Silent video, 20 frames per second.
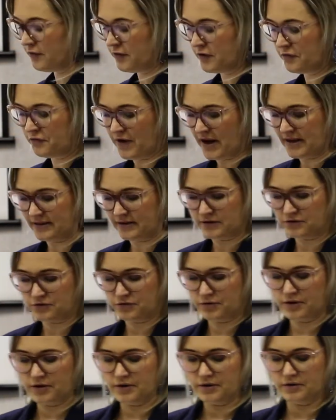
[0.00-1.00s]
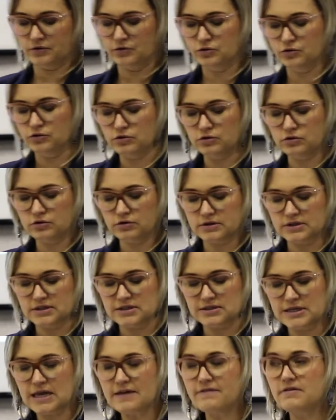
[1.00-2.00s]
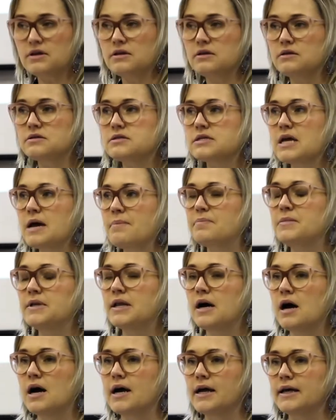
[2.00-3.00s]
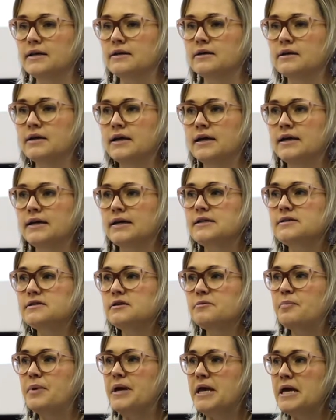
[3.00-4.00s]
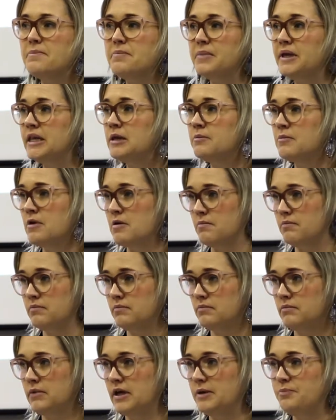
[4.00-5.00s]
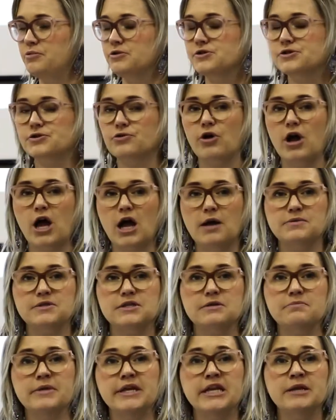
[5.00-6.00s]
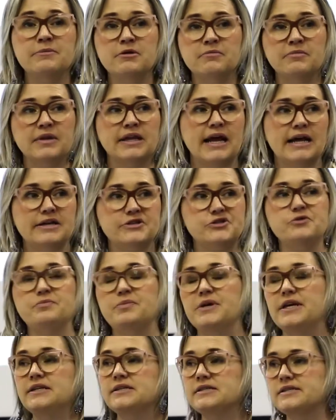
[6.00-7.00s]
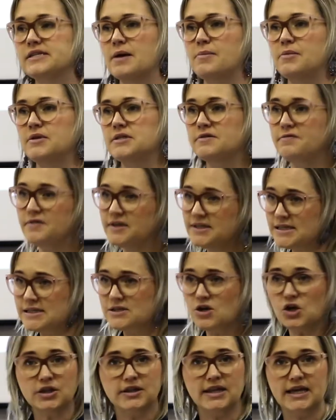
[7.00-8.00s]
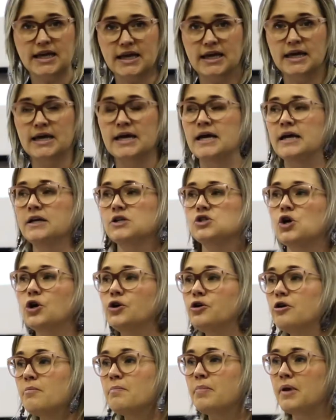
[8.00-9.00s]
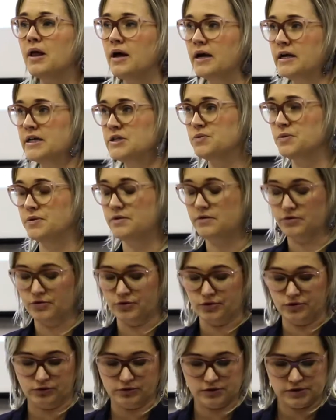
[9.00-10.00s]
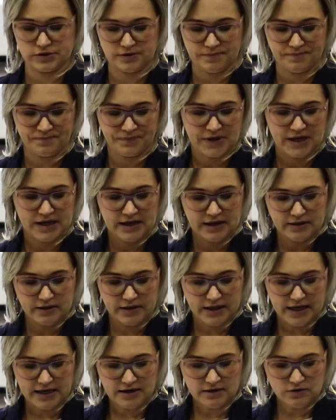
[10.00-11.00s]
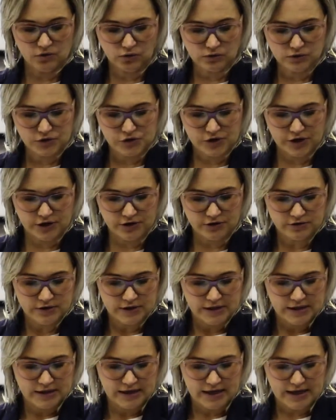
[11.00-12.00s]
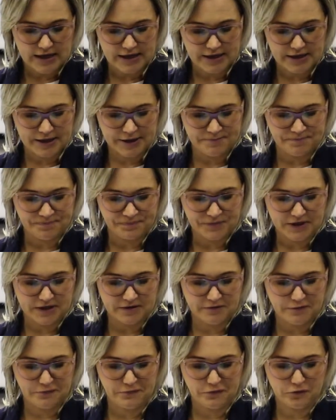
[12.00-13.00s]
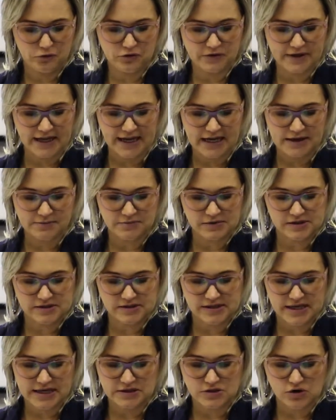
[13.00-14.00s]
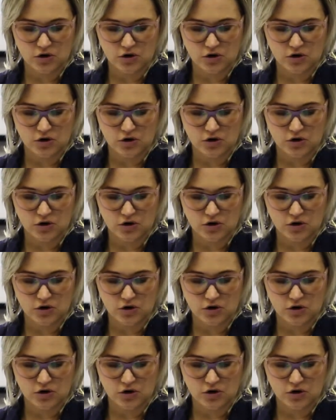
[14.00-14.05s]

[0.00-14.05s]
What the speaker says: the fact that Rule 7 sub 9 is the bare minimum. It prescribes the minimum that has to be in a summons. If this is not there, it's non-compliance with the rules. Then also the full name, sex,